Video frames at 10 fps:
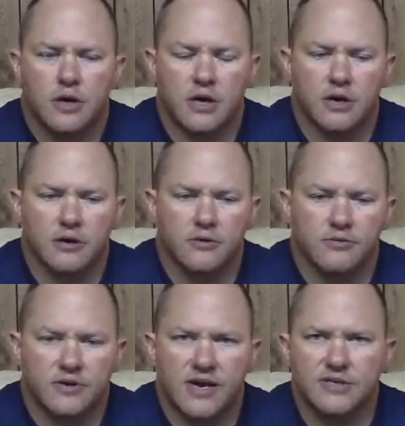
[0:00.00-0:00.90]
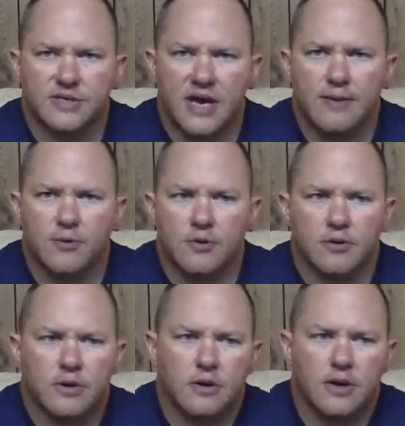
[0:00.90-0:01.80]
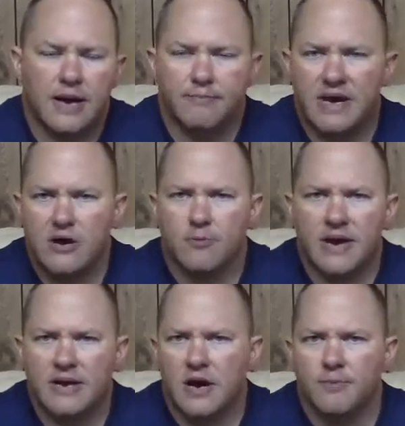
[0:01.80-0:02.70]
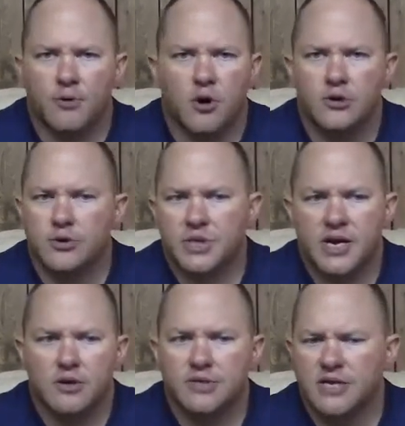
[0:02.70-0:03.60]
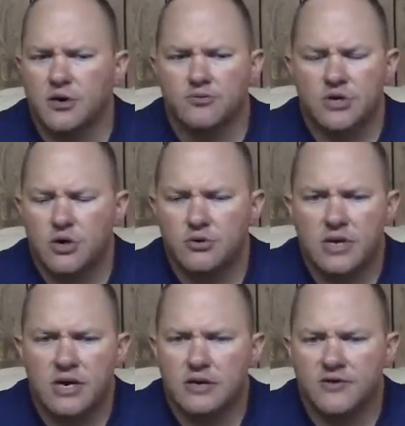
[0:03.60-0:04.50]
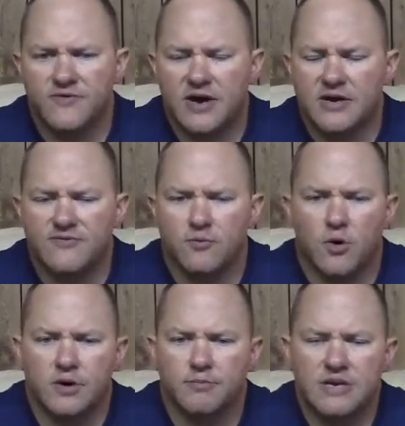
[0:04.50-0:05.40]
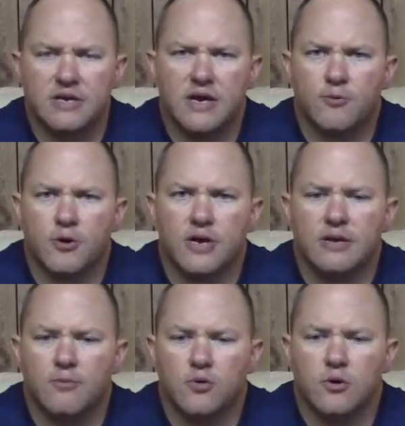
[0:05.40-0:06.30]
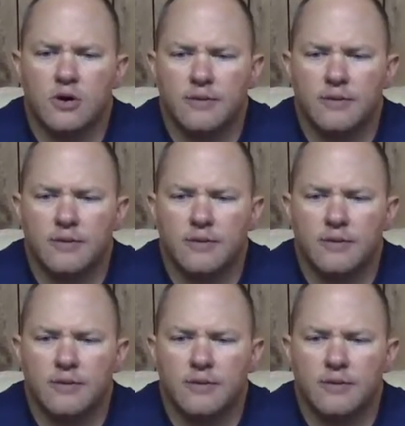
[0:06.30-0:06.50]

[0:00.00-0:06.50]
uh, the Next Gamer. I may or may not partner channels. I don't know yet if I even want to be a network anymore.